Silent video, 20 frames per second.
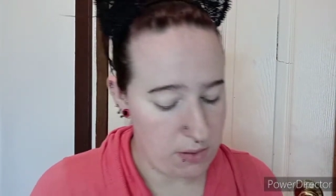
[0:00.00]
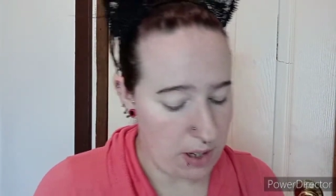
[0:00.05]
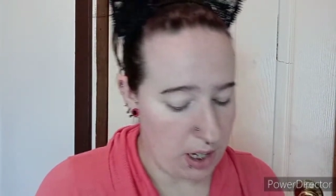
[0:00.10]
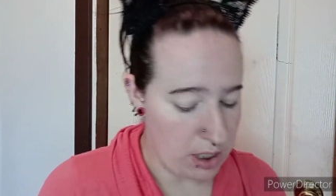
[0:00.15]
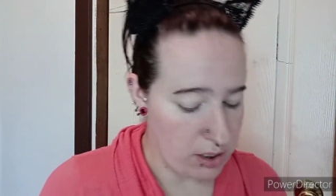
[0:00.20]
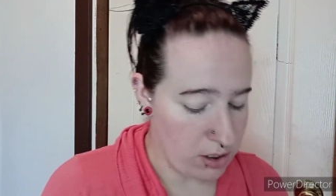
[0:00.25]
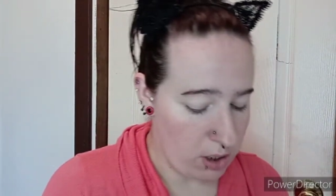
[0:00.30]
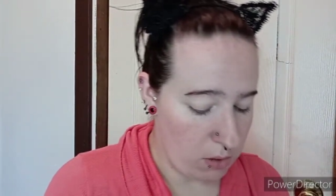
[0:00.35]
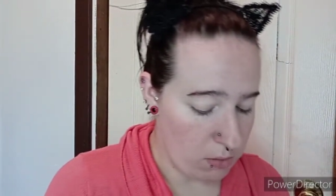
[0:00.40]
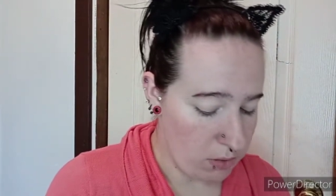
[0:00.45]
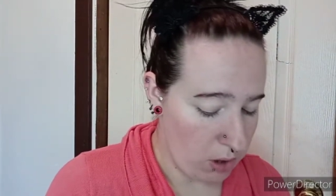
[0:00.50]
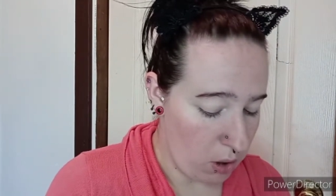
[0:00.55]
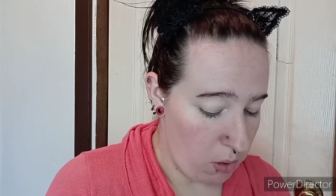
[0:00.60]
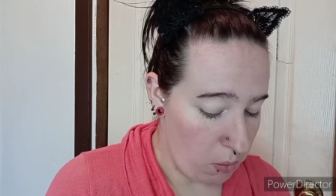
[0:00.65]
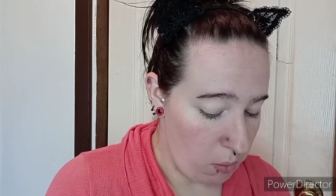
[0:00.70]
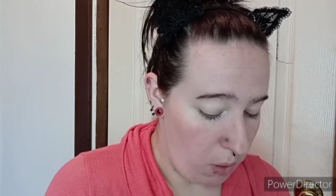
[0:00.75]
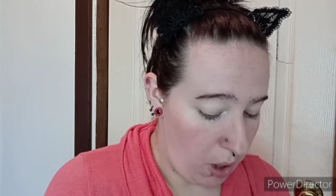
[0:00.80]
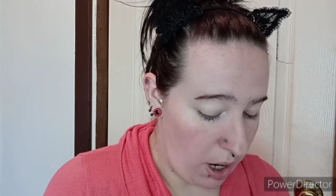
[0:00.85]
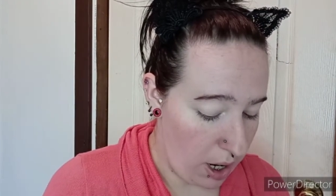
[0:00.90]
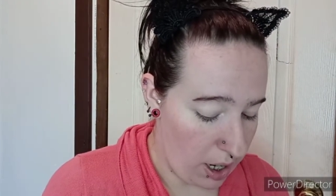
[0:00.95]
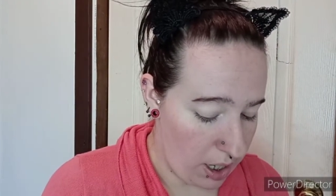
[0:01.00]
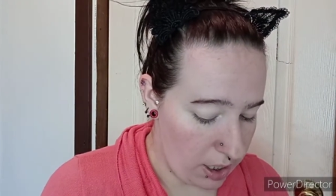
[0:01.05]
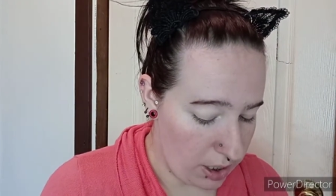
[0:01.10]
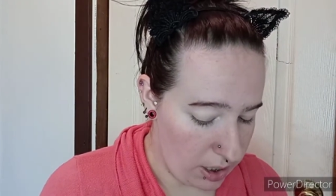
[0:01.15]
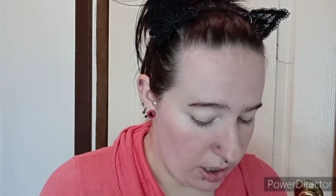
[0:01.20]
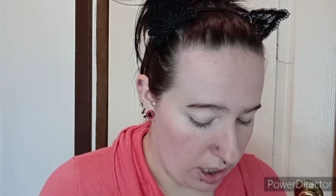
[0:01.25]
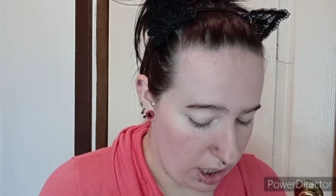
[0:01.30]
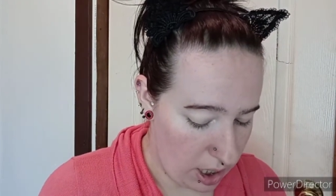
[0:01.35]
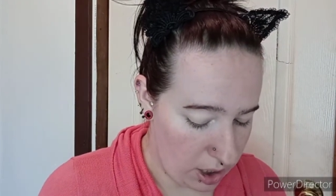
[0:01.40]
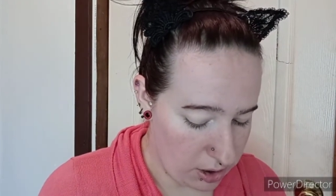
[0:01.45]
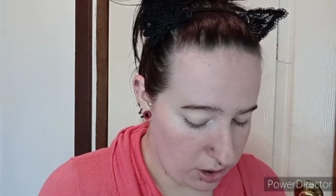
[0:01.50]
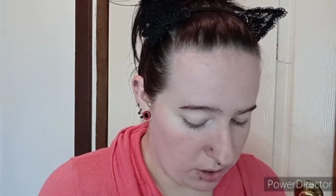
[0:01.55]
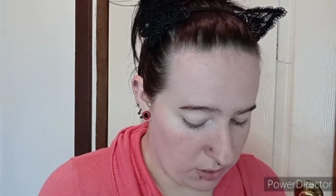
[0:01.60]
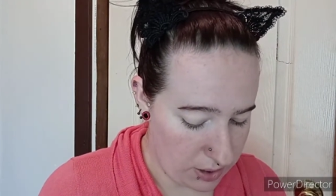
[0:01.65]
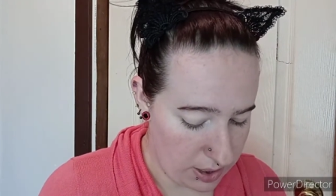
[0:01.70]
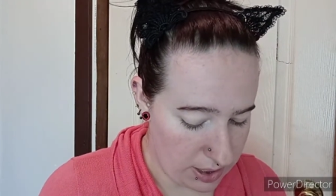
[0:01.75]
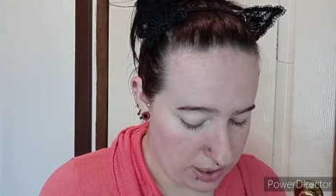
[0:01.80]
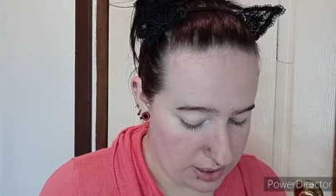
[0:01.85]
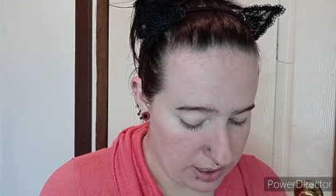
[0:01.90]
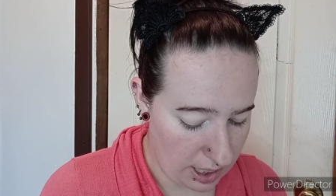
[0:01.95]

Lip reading: I don't know why I do this.